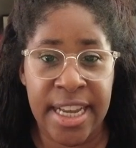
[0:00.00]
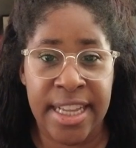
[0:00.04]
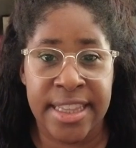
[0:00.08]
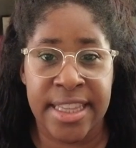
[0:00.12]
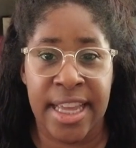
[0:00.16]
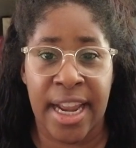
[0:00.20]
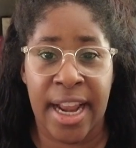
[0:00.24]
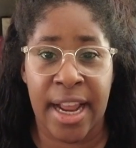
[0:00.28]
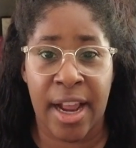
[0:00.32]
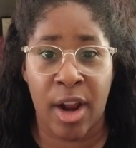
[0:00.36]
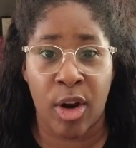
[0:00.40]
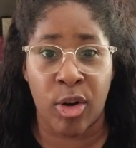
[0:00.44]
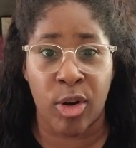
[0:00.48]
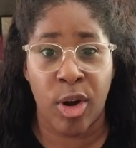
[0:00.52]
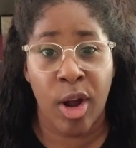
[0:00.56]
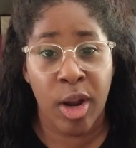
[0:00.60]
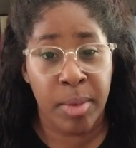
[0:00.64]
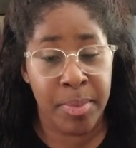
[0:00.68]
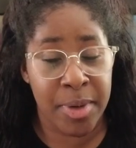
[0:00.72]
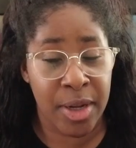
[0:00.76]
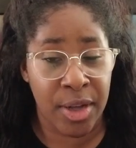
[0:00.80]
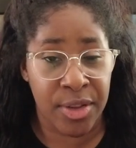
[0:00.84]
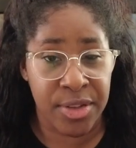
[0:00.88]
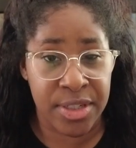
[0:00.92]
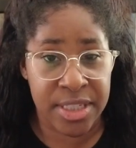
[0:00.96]
and that are on
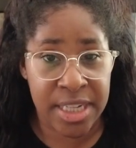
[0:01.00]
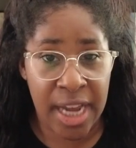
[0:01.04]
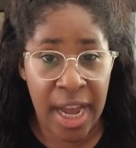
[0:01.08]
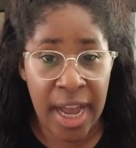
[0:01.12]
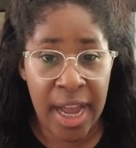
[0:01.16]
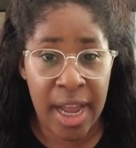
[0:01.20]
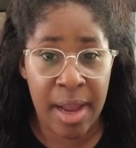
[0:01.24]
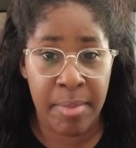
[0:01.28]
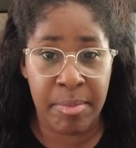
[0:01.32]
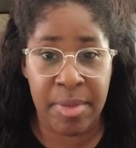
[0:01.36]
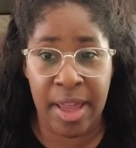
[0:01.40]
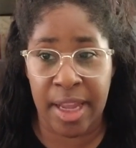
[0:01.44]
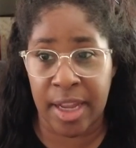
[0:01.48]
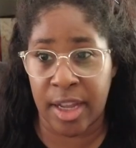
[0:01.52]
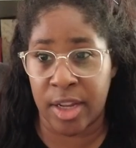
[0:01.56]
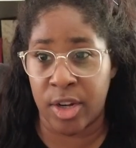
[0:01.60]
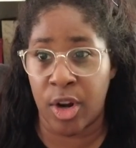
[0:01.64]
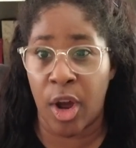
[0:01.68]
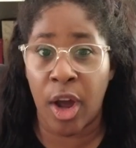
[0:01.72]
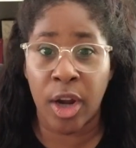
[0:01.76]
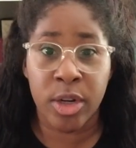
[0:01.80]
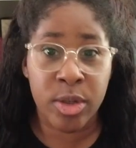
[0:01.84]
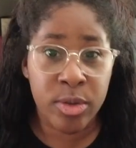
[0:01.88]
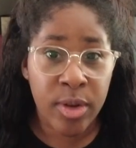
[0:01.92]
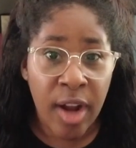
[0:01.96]
me all the time, like an
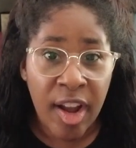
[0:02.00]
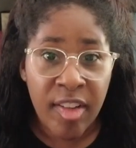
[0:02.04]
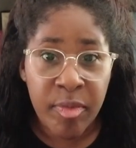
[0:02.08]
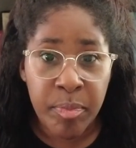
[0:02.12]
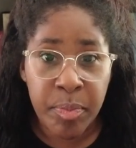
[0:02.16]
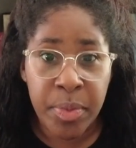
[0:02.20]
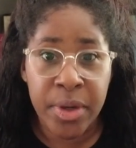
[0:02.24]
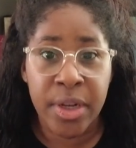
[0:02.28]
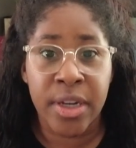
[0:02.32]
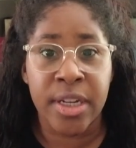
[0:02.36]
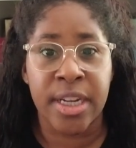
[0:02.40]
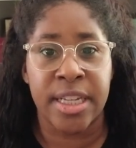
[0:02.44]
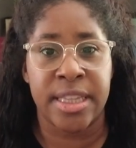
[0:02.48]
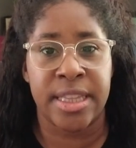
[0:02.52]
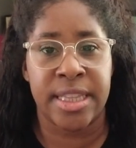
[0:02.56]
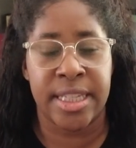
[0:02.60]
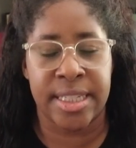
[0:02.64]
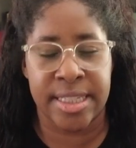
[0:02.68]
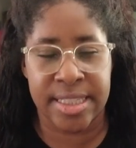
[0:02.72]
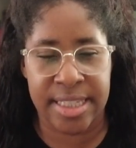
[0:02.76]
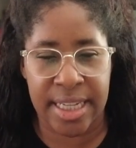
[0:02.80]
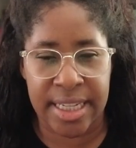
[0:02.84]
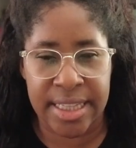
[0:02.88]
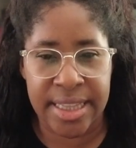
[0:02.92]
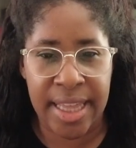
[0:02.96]
autograph book and
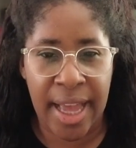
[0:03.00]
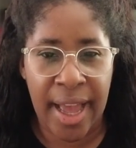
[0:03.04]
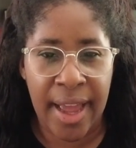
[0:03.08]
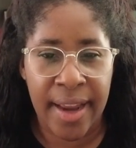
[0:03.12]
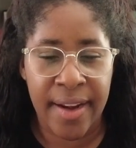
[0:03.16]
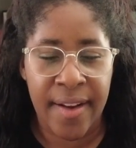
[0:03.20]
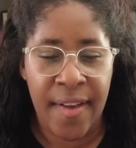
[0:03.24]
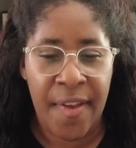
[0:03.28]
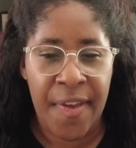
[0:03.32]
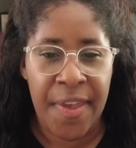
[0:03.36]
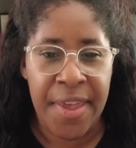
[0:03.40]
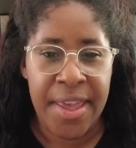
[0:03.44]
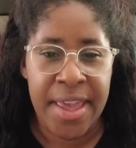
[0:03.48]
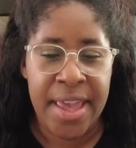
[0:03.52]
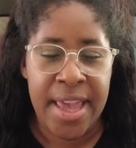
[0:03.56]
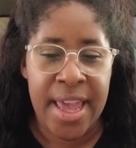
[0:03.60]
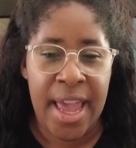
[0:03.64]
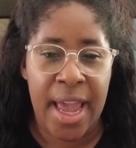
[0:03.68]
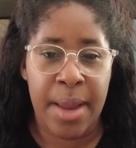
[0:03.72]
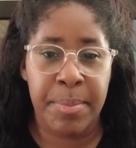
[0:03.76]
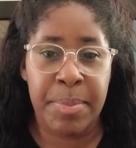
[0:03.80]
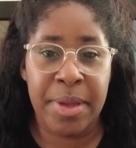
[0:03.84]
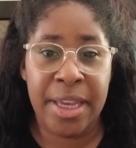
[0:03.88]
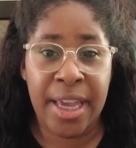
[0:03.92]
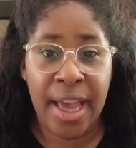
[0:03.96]
things like that.
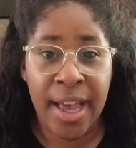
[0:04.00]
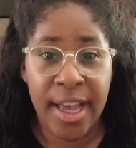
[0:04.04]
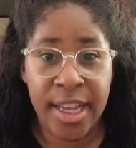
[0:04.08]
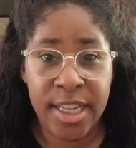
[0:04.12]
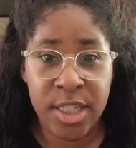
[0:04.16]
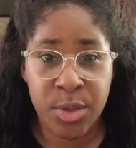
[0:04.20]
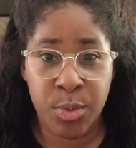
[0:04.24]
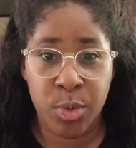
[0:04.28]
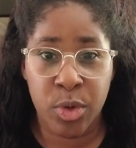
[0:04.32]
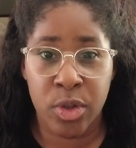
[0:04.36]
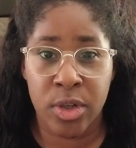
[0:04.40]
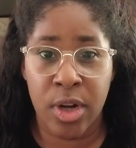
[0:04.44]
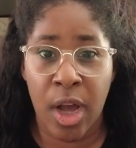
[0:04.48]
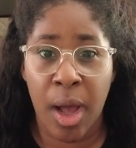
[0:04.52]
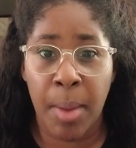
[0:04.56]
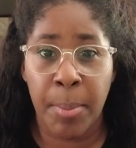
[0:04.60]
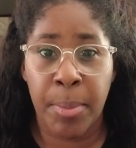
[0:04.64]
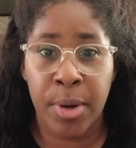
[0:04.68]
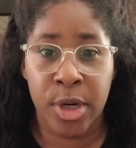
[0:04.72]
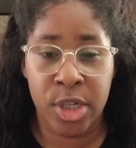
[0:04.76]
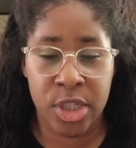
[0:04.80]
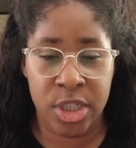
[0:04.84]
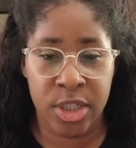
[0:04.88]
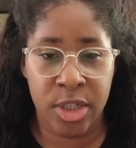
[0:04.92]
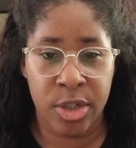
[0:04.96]
And because we're not
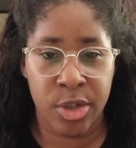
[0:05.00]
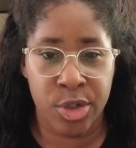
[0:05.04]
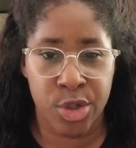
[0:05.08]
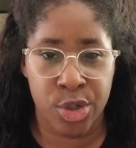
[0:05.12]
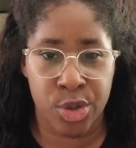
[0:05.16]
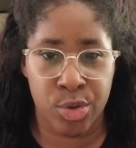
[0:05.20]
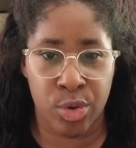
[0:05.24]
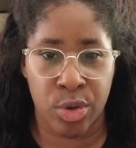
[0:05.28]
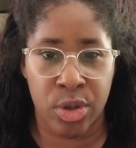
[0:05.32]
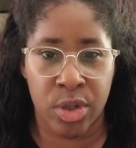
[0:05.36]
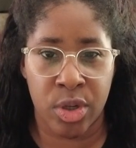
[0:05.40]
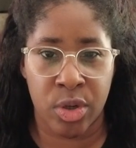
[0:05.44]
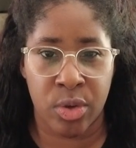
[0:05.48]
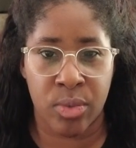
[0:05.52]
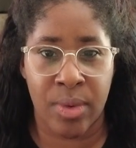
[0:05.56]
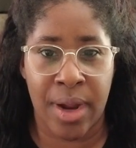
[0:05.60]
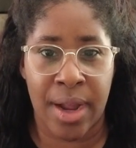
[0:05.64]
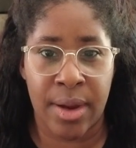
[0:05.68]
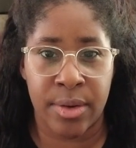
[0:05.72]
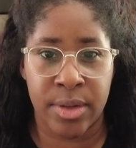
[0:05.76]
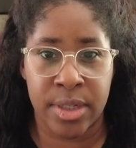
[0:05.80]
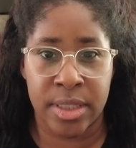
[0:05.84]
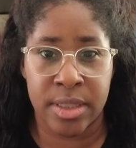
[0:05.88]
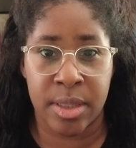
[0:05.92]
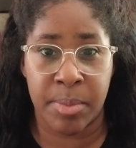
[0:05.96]
pushing our stroller
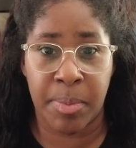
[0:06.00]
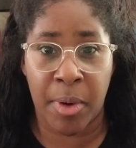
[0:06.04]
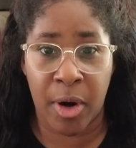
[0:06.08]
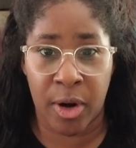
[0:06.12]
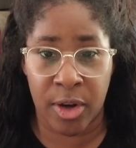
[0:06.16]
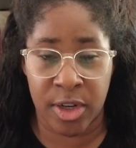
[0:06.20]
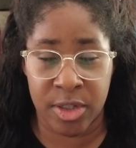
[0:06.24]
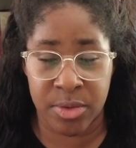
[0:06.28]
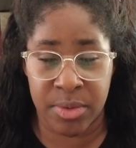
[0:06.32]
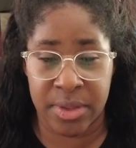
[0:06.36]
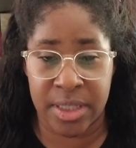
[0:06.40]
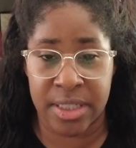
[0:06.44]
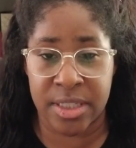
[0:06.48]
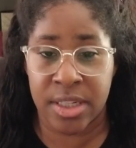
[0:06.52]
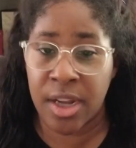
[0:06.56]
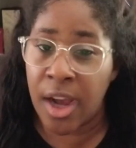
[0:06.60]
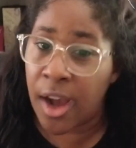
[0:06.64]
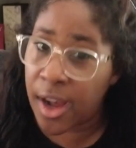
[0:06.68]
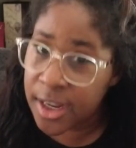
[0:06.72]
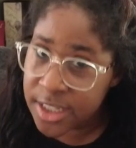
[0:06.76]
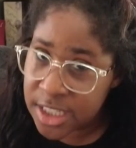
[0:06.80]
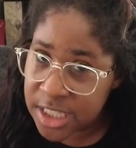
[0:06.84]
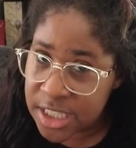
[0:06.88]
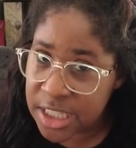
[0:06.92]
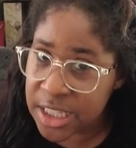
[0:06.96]
around the parks with us
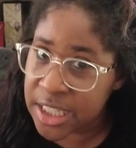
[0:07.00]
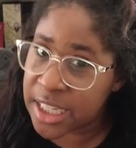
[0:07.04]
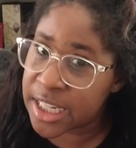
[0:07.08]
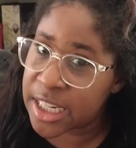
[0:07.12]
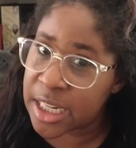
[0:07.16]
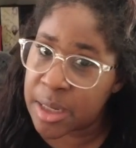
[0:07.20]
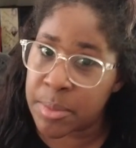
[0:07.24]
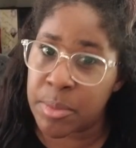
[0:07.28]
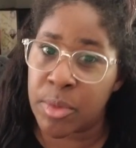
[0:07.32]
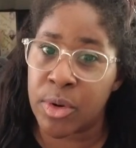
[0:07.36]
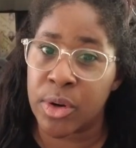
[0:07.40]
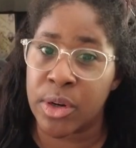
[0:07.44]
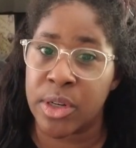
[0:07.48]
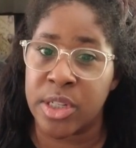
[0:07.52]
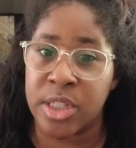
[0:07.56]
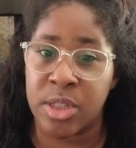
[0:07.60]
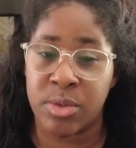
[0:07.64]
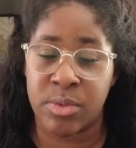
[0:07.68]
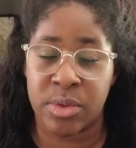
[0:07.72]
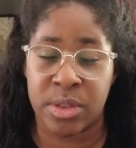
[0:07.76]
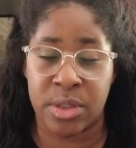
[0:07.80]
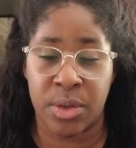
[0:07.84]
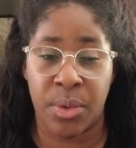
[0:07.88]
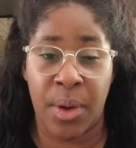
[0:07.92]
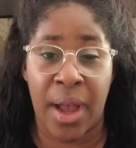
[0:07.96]
constantly anymore, since
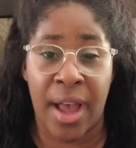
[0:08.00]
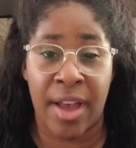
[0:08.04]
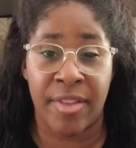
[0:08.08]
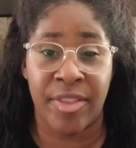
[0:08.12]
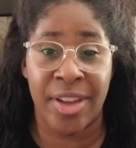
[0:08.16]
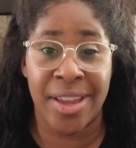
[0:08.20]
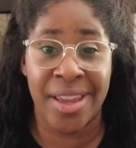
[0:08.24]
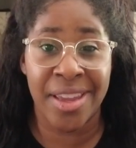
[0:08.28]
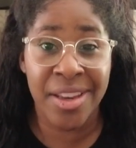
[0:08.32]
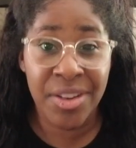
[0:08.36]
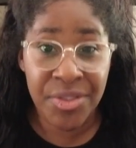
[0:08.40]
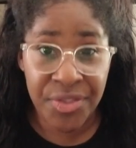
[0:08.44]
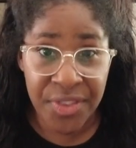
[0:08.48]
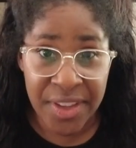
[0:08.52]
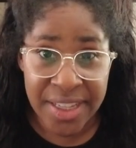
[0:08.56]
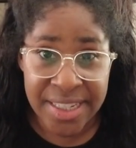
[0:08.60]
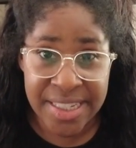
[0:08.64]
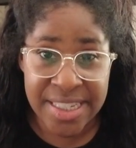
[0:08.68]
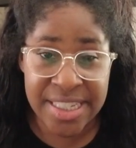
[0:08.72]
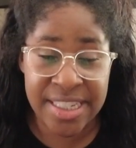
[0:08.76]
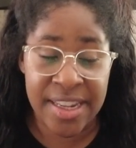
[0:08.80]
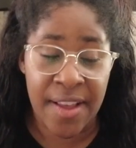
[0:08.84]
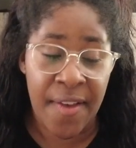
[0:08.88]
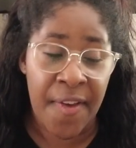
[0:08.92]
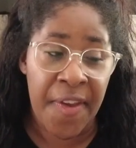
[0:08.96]
we don't have
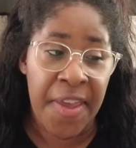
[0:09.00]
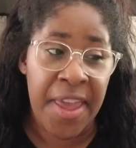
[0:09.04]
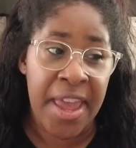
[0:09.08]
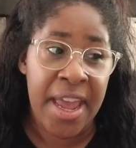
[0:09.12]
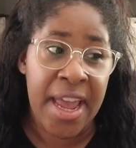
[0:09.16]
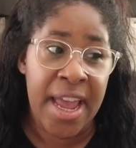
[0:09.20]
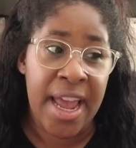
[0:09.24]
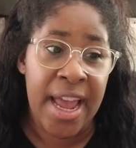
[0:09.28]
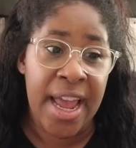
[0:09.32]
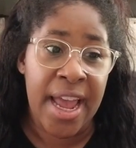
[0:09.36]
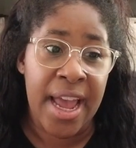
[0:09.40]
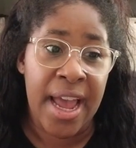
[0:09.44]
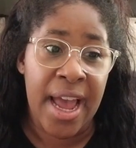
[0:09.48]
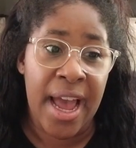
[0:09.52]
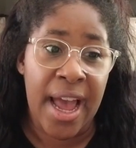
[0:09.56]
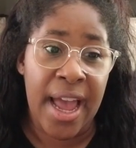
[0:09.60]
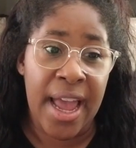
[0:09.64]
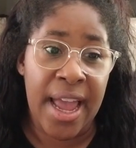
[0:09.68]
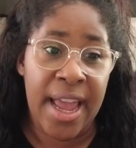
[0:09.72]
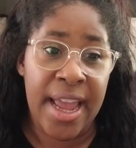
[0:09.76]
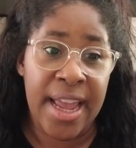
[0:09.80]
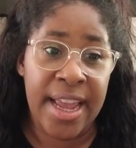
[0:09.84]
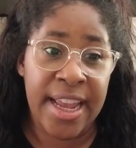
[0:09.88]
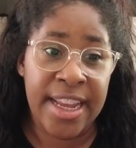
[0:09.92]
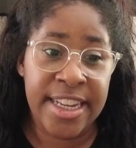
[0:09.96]
infants,
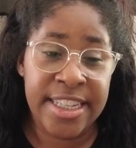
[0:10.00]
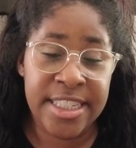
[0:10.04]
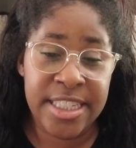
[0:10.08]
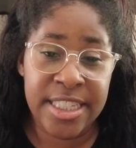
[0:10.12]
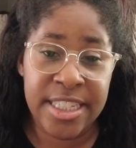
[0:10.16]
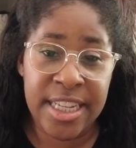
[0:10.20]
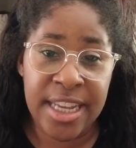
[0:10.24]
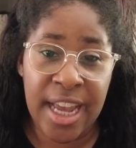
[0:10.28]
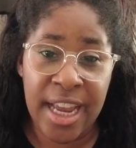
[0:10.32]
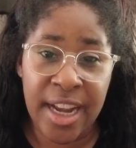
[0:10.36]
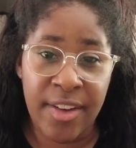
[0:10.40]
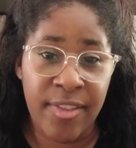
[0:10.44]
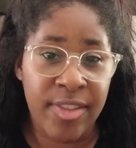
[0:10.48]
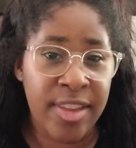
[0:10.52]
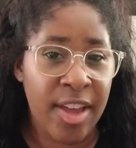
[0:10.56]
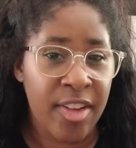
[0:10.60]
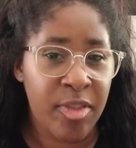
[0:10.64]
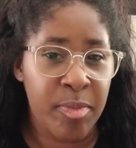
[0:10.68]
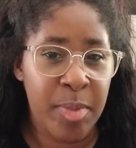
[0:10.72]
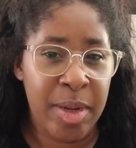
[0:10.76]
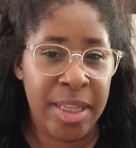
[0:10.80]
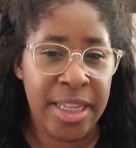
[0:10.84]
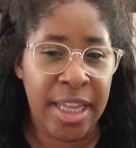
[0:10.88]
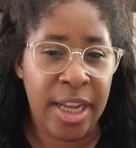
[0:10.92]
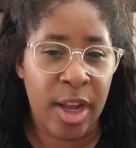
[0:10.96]
it's kind of left
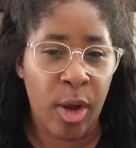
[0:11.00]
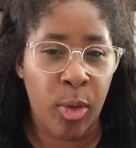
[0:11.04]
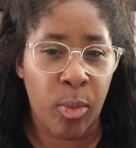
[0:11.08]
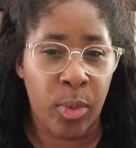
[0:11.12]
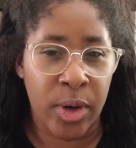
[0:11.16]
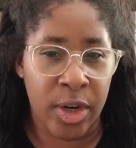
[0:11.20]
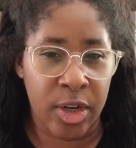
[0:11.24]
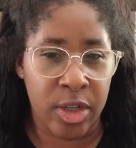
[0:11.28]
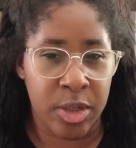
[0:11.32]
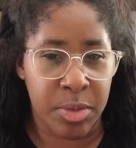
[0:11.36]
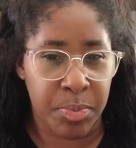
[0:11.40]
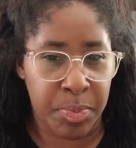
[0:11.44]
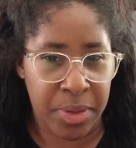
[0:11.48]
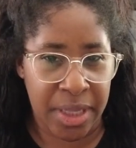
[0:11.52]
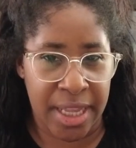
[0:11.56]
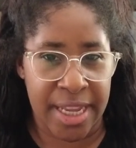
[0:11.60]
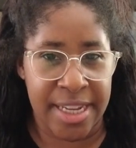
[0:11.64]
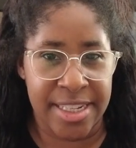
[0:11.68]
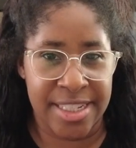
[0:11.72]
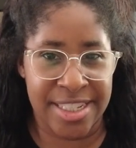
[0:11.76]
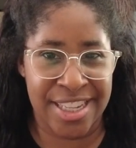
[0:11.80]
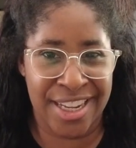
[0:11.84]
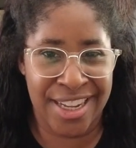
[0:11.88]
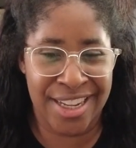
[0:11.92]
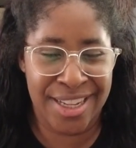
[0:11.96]
me in a weird
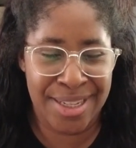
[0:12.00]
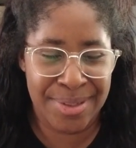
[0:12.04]
place.